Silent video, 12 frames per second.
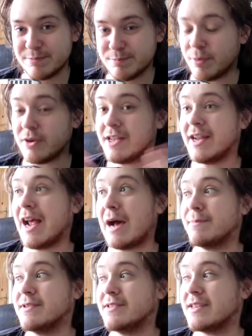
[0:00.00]
But it
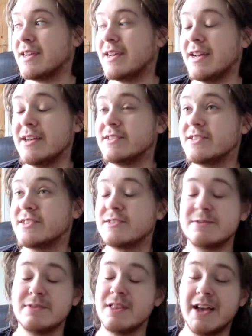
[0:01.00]
happened
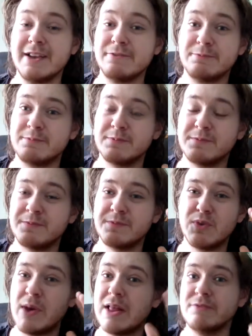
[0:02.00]
like
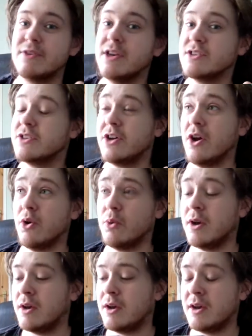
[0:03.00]
12 years ago,
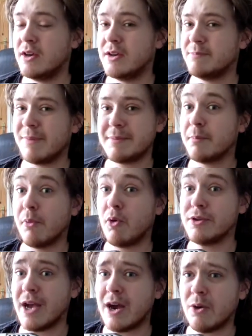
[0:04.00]
maybe
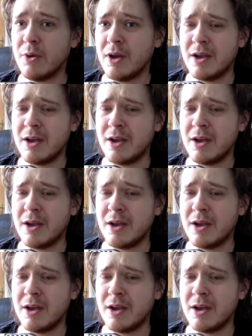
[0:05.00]
more now.